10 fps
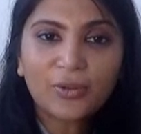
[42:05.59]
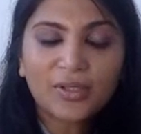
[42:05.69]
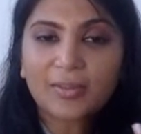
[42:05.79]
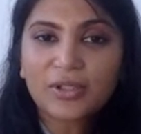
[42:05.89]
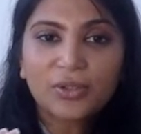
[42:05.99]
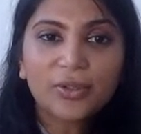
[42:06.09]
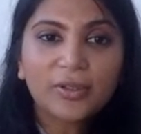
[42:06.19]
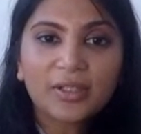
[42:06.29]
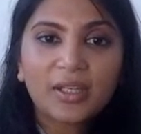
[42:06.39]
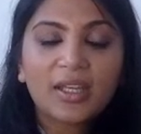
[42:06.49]
of some sort,
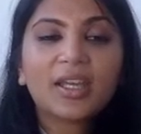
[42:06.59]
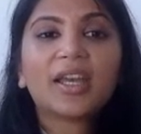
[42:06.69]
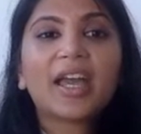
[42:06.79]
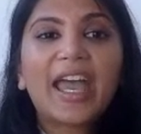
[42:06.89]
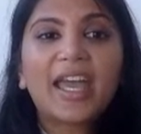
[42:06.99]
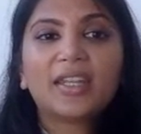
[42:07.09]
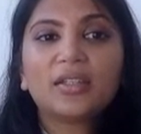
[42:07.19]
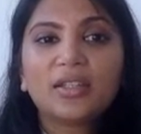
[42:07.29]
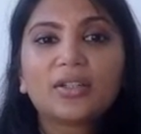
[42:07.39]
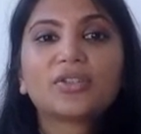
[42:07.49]

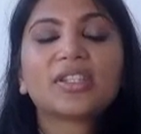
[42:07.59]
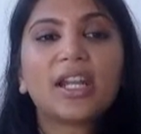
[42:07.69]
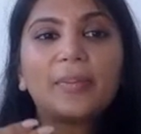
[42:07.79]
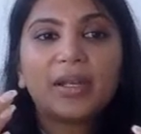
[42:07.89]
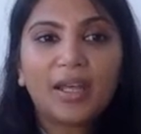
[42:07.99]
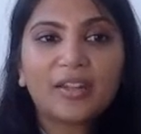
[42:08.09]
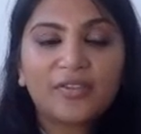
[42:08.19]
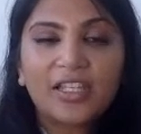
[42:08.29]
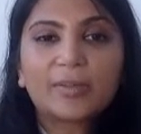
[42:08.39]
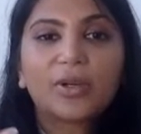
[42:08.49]
and set up another
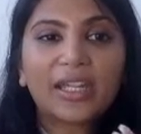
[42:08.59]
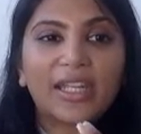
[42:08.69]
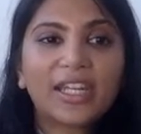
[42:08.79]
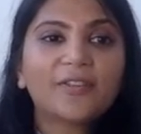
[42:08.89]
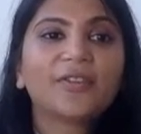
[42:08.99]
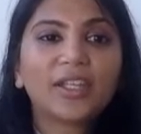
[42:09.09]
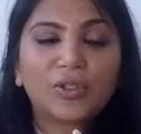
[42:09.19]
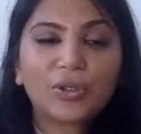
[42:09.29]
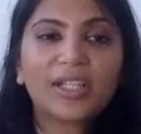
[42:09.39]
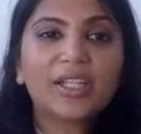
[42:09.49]
Facebook ad that if they
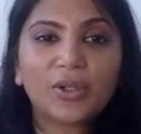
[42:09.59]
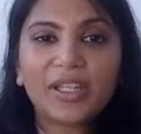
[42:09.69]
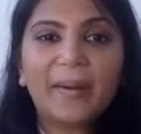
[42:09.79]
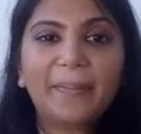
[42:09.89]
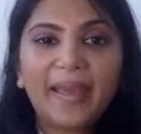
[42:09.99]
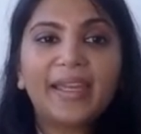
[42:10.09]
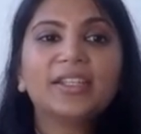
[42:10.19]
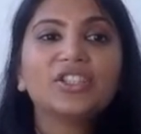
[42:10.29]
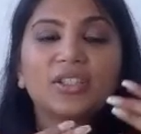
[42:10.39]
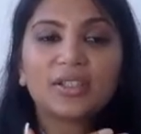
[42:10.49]
do land on that
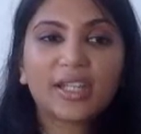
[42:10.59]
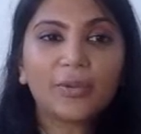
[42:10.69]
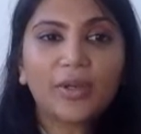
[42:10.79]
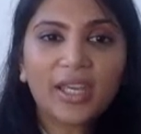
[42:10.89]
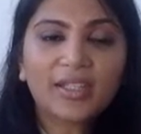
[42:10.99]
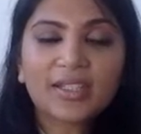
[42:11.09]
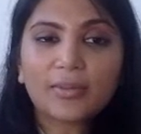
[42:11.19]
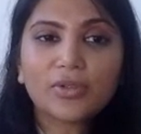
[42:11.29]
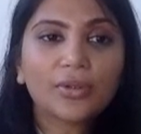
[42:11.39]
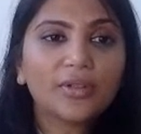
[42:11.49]
page, they will get
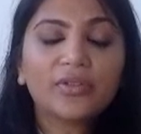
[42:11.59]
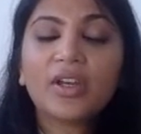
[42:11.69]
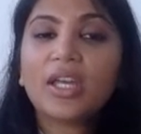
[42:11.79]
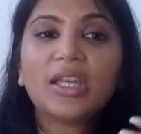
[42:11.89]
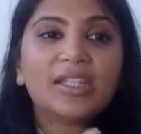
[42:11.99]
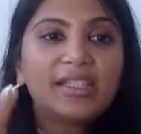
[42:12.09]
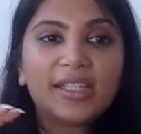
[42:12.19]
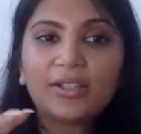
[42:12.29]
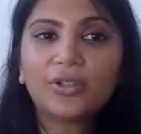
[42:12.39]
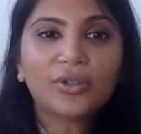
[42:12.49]
some sort of
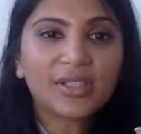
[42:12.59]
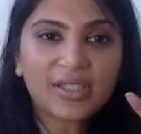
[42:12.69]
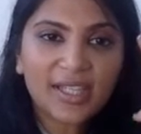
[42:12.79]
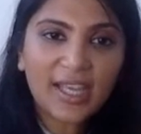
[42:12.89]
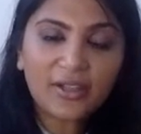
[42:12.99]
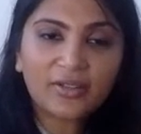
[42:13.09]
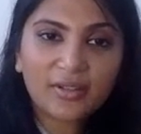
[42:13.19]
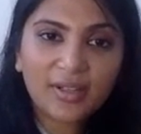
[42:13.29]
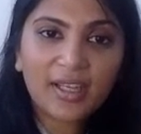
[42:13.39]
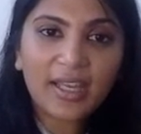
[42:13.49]
deal or discount
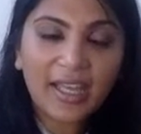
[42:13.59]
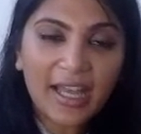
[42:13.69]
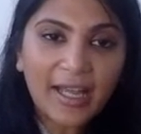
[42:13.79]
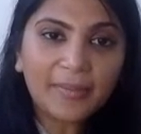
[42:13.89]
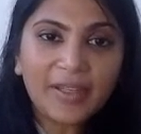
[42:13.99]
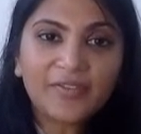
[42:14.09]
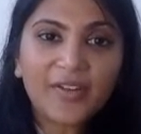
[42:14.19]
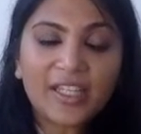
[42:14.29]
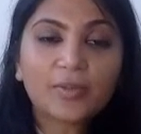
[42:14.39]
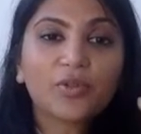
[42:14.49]
in
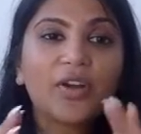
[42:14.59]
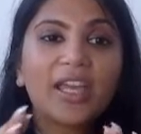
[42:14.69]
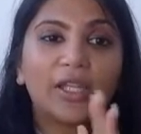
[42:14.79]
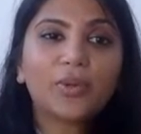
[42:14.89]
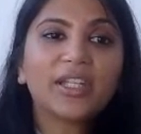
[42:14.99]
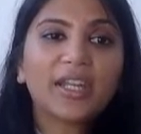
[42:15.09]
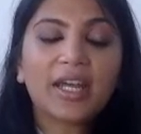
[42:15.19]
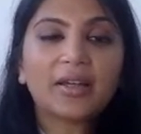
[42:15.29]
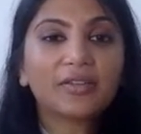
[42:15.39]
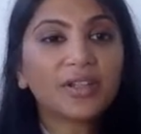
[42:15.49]
Facebook for anyone that
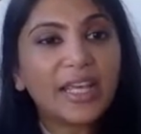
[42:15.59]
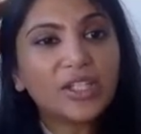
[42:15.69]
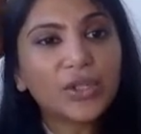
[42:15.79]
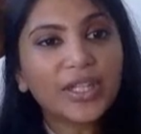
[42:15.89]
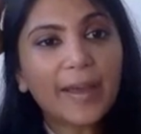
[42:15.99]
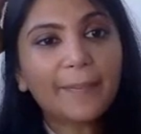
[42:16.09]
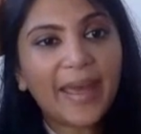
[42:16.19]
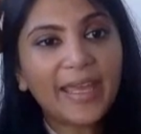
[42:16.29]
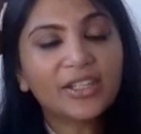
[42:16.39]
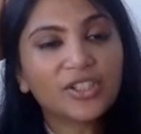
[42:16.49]
lands on that
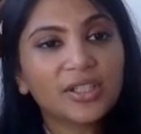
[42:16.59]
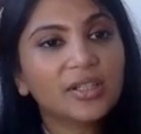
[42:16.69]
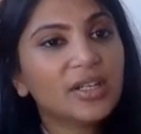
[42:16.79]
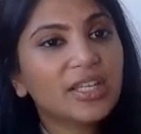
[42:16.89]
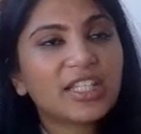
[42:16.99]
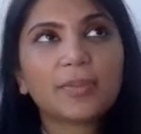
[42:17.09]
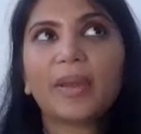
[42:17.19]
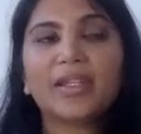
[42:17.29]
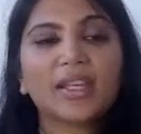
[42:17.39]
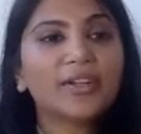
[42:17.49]
page and
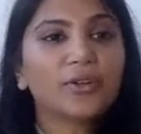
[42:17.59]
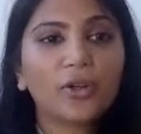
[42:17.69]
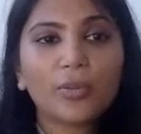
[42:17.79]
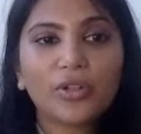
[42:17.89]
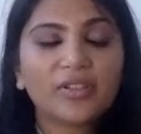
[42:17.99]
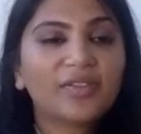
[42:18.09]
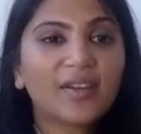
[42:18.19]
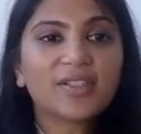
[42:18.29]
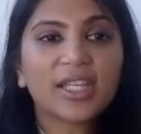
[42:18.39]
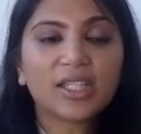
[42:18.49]
spends, I don't know, more than
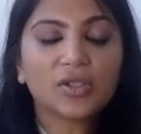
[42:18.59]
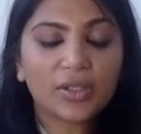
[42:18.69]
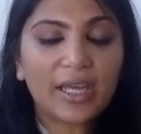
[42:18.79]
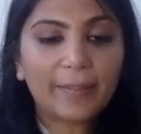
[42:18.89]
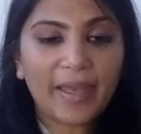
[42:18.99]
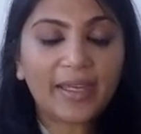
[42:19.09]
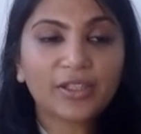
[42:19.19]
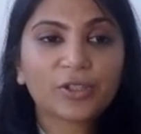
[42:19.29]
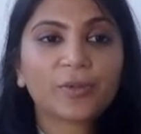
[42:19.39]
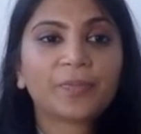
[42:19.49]
5 seconds on that
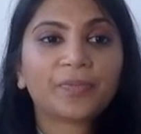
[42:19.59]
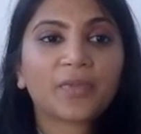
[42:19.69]
page.